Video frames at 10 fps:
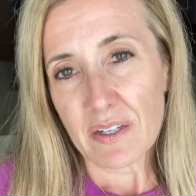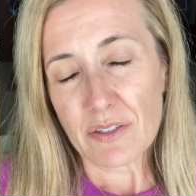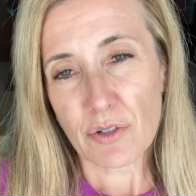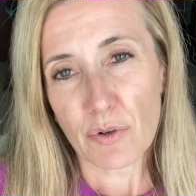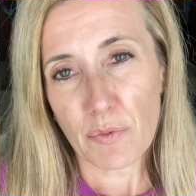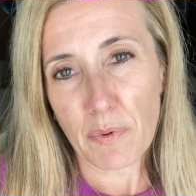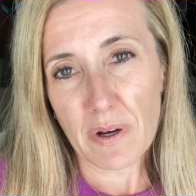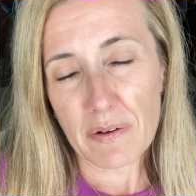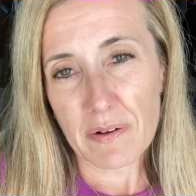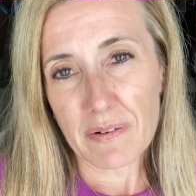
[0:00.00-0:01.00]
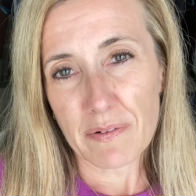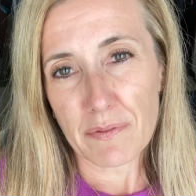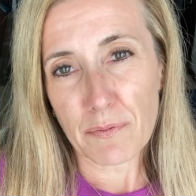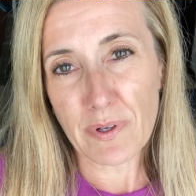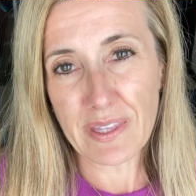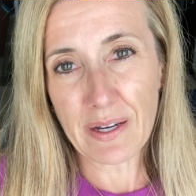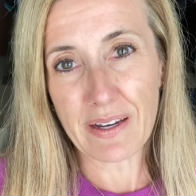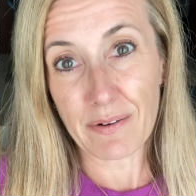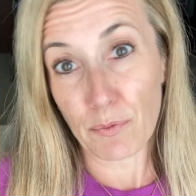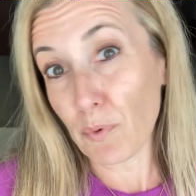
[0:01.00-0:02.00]
So what
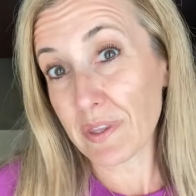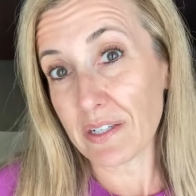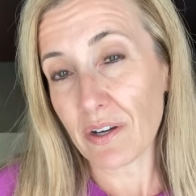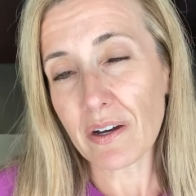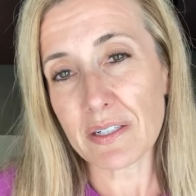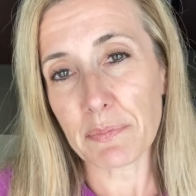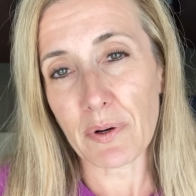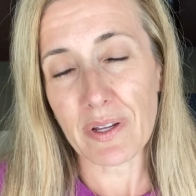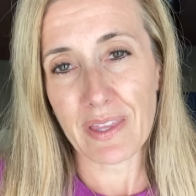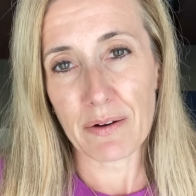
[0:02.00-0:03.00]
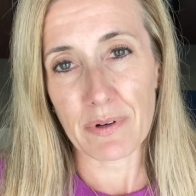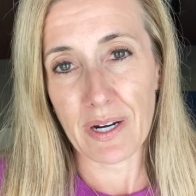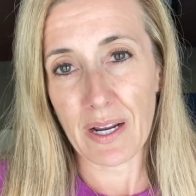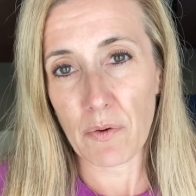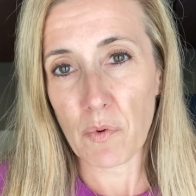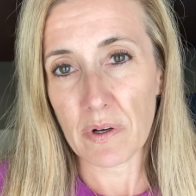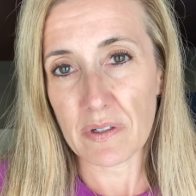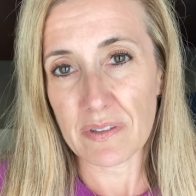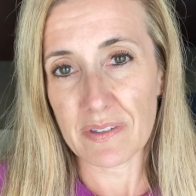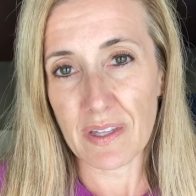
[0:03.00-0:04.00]
they talked about in that reading
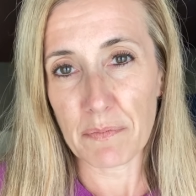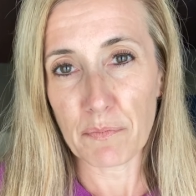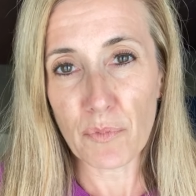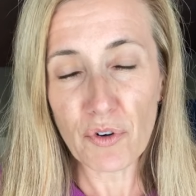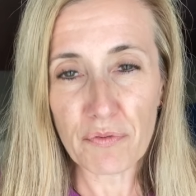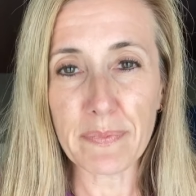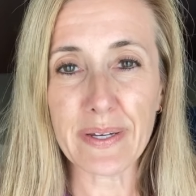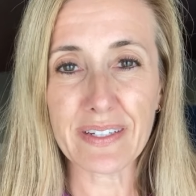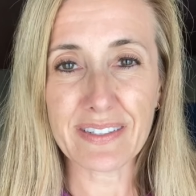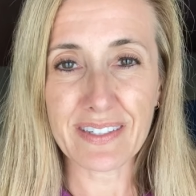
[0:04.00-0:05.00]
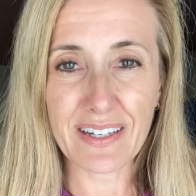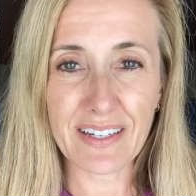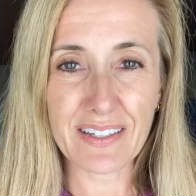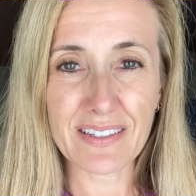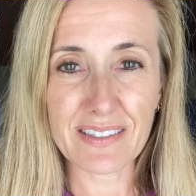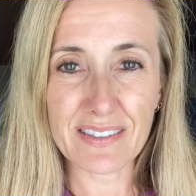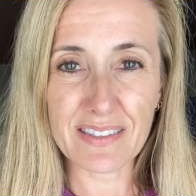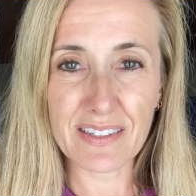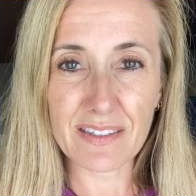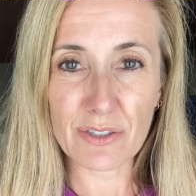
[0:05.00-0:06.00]
was that movement
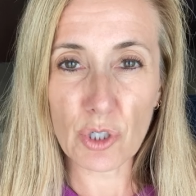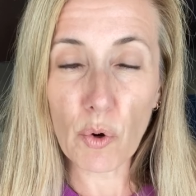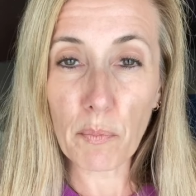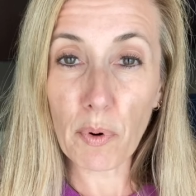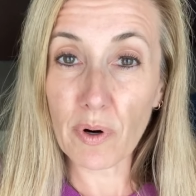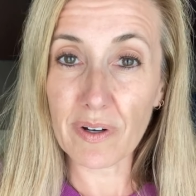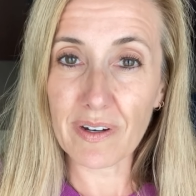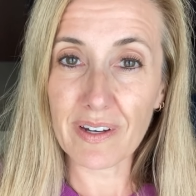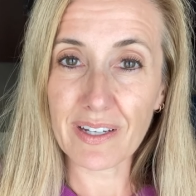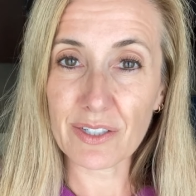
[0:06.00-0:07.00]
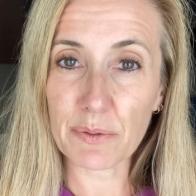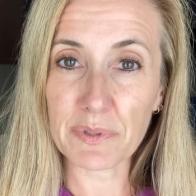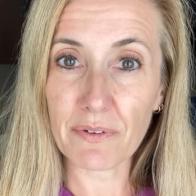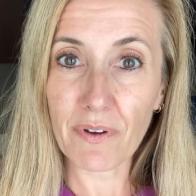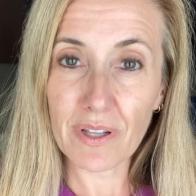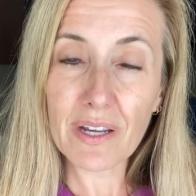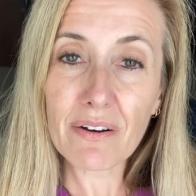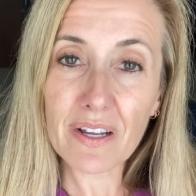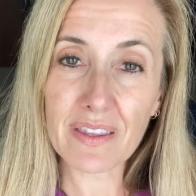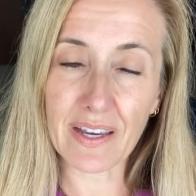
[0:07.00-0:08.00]
is so important in terms of
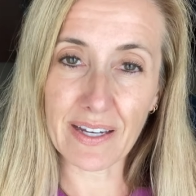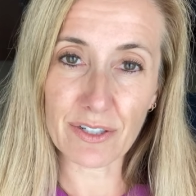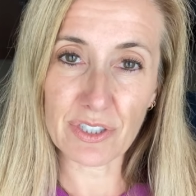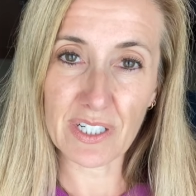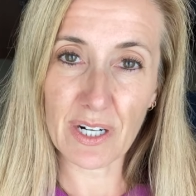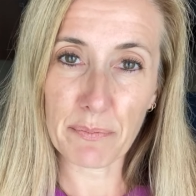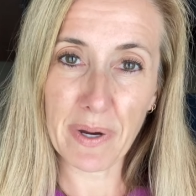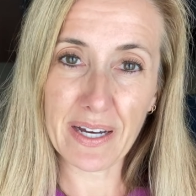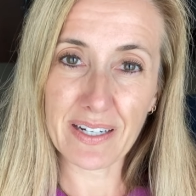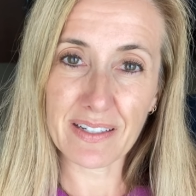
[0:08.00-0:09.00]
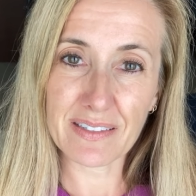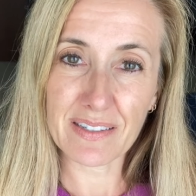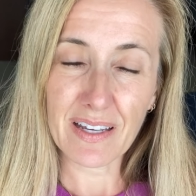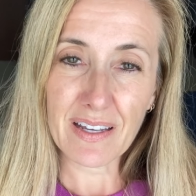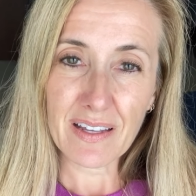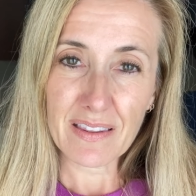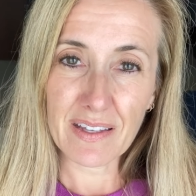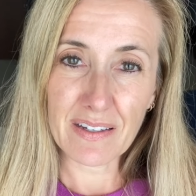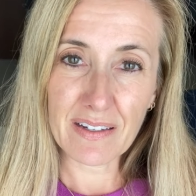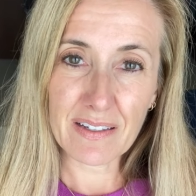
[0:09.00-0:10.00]
clearing the energy in our bodies,
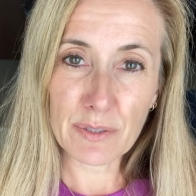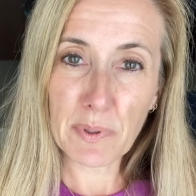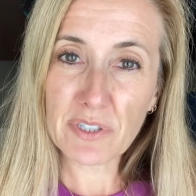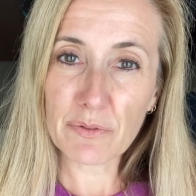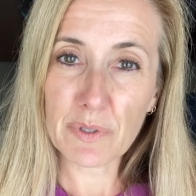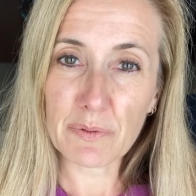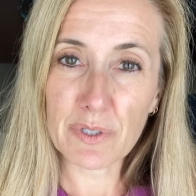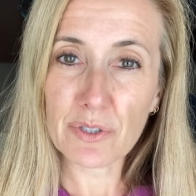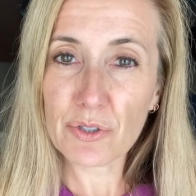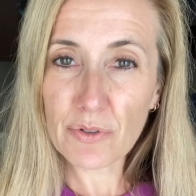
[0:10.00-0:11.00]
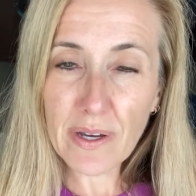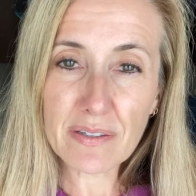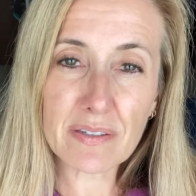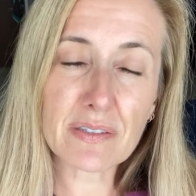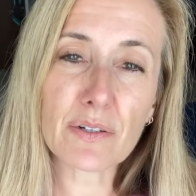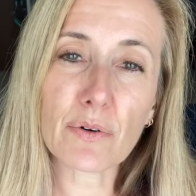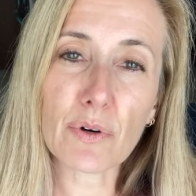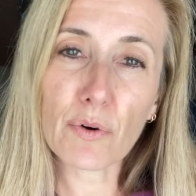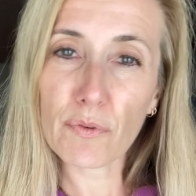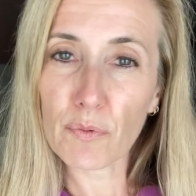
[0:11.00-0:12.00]
that especially when we're stressed
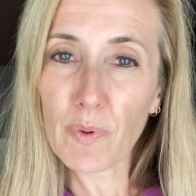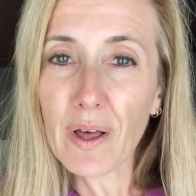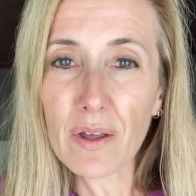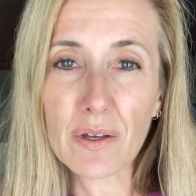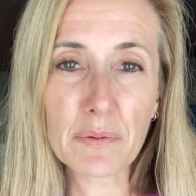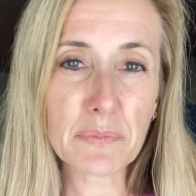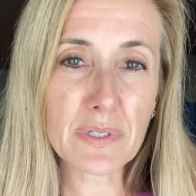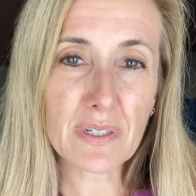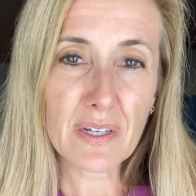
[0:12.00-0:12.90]
or overwhelmed